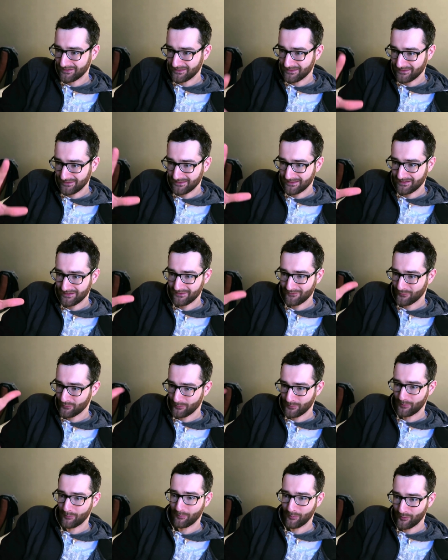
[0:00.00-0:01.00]
the,
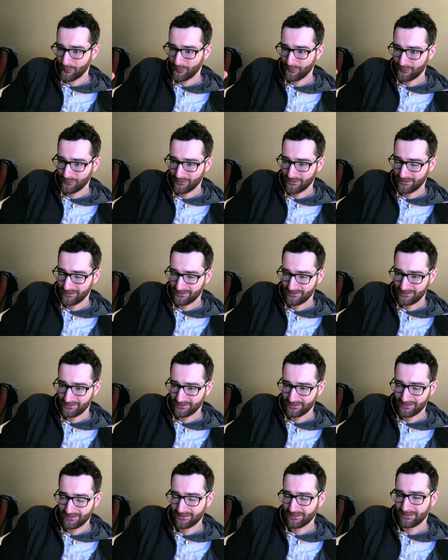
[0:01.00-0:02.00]
from above, it's
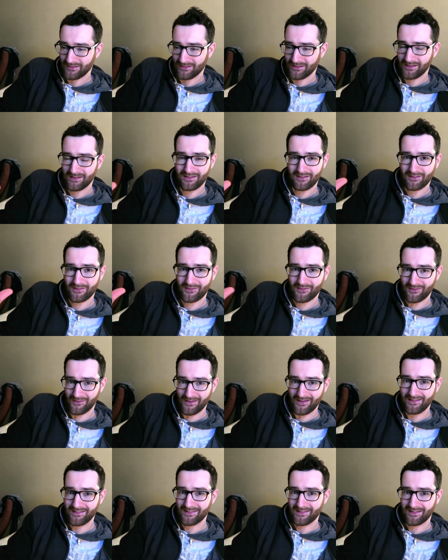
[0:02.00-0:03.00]
just it's just
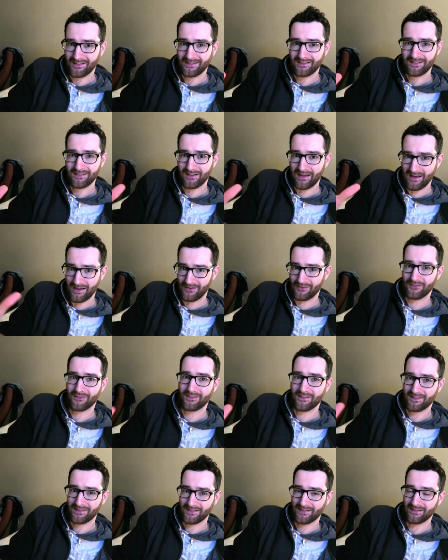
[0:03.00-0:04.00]
crazy. You have
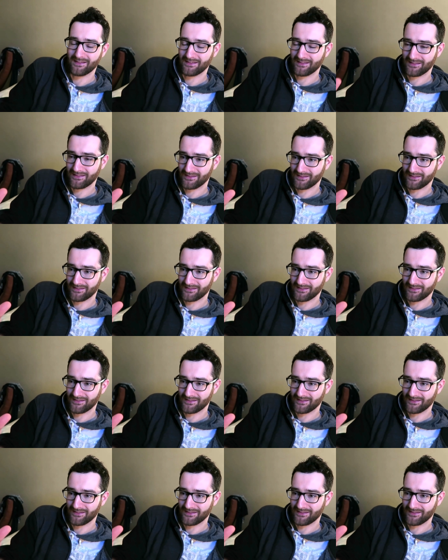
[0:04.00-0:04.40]
to see it. It's